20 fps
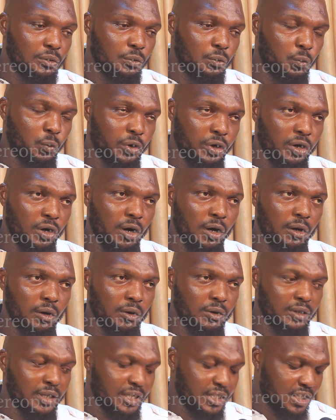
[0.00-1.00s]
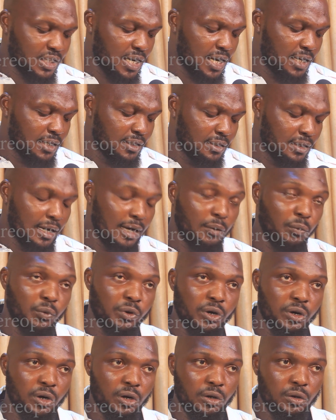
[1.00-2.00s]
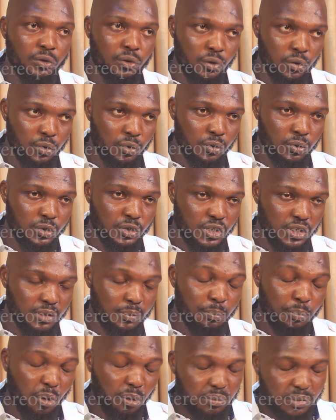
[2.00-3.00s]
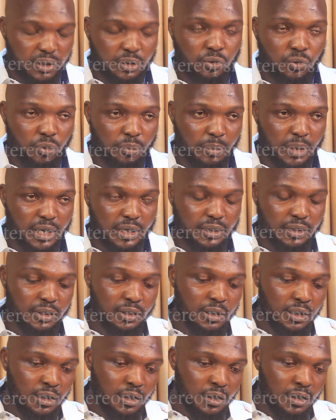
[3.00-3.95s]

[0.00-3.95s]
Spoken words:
We all understand and we all know it's in public domain